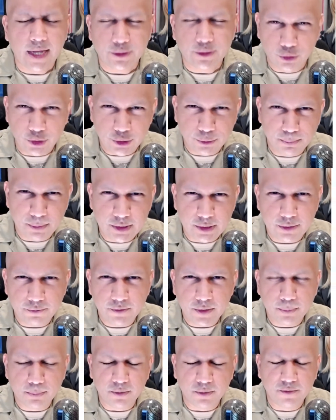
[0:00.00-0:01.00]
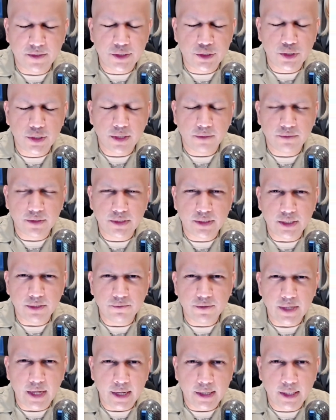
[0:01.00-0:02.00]
So the specific provision of the
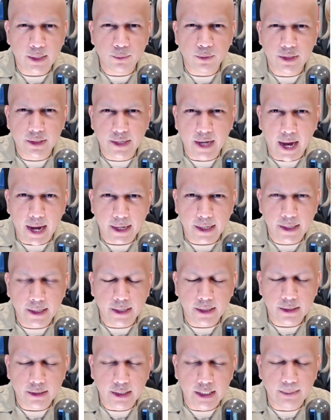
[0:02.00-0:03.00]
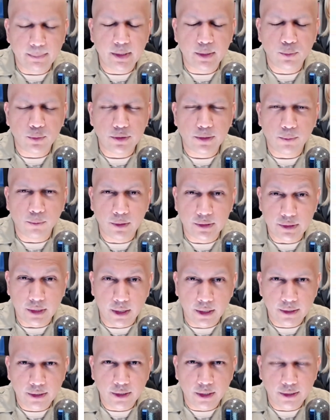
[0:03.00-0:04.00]
CVA they were attacking and claiming was
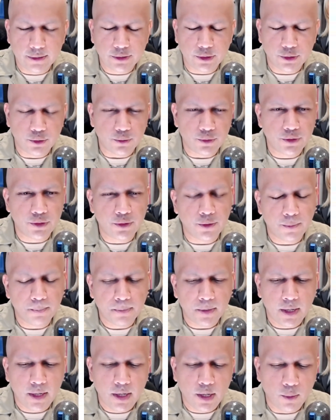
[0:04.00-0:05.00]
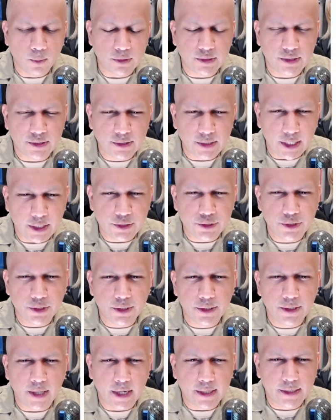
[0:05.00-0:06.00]
unconstitutional was the
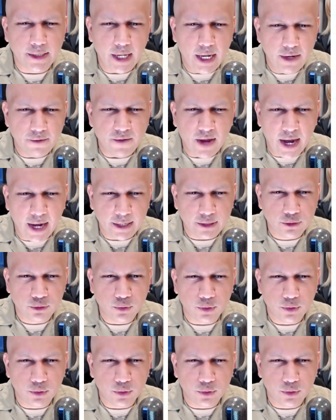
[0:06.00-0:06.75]
section that gave extra